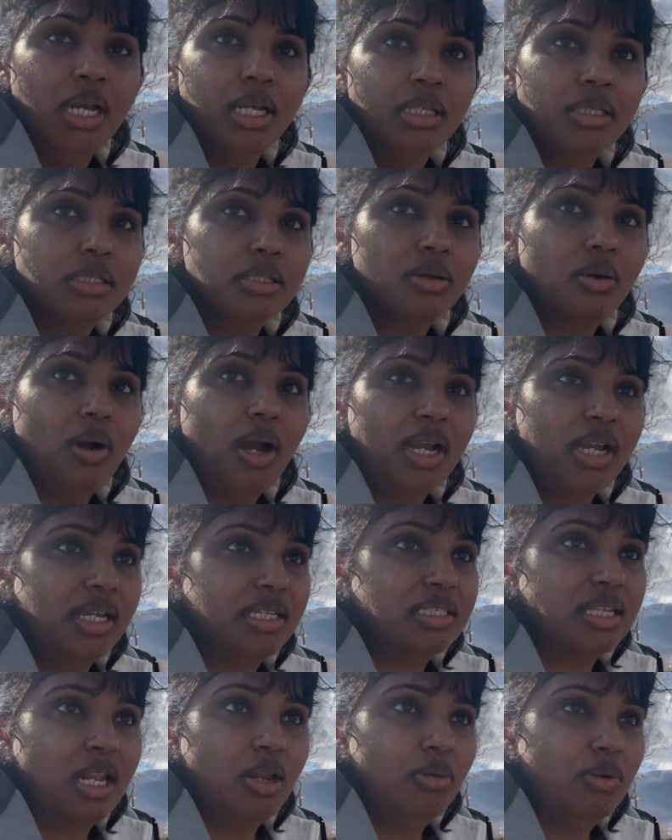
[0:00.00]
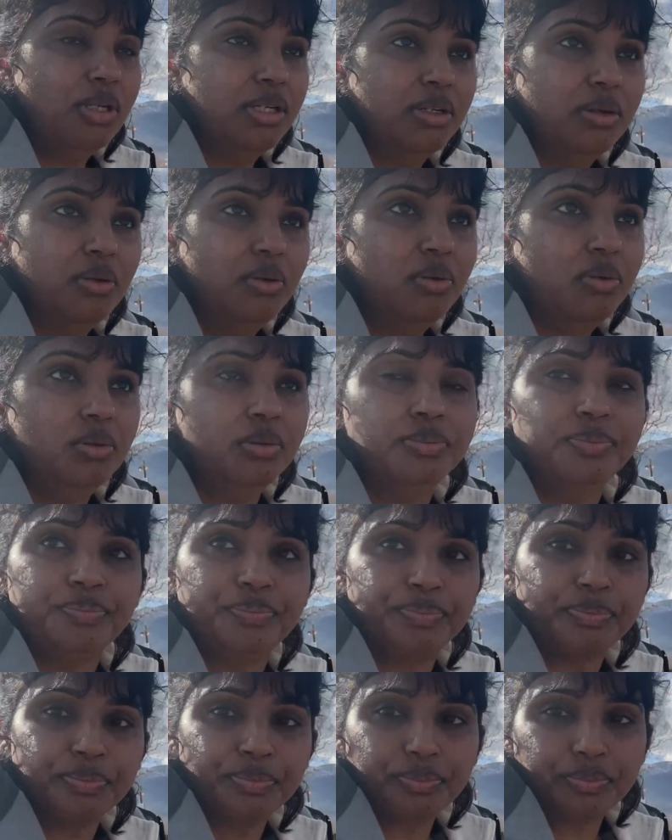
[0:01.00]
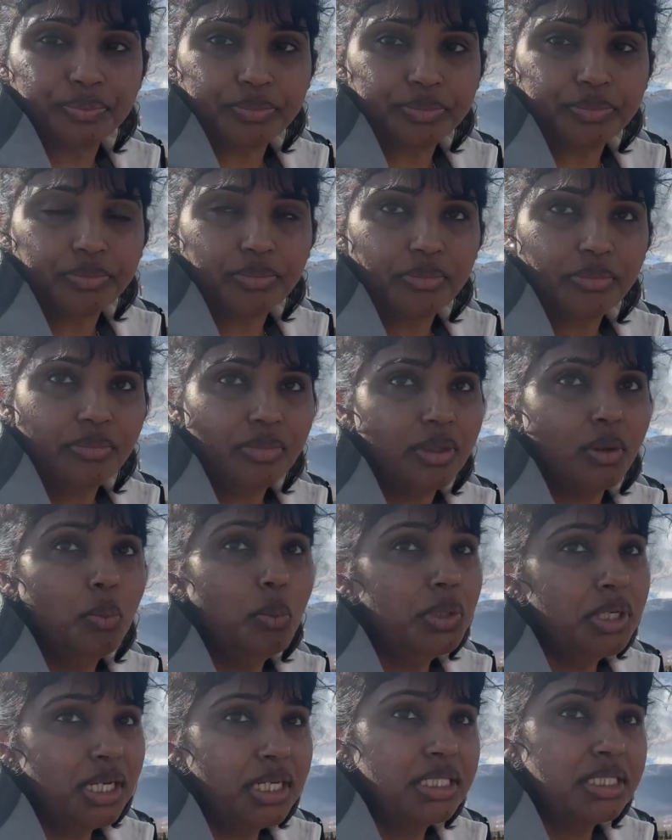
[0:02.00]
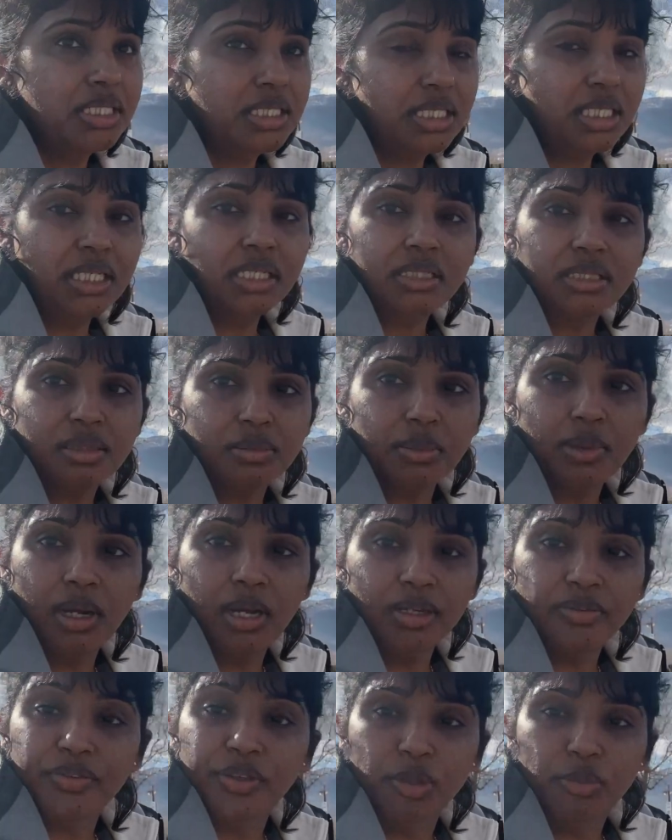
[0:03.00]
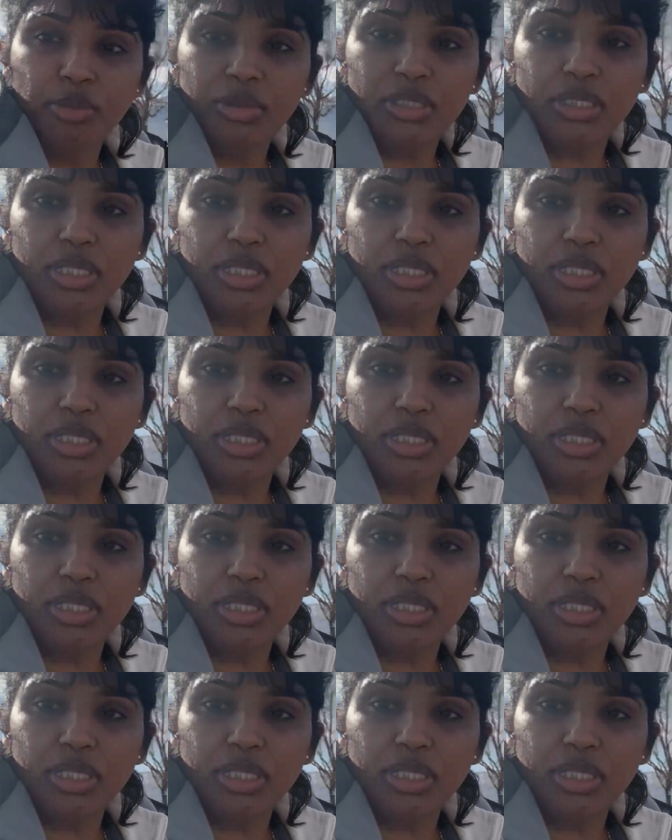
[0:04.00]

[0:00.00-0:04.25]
So I guess I'll only know when I seek some kind of human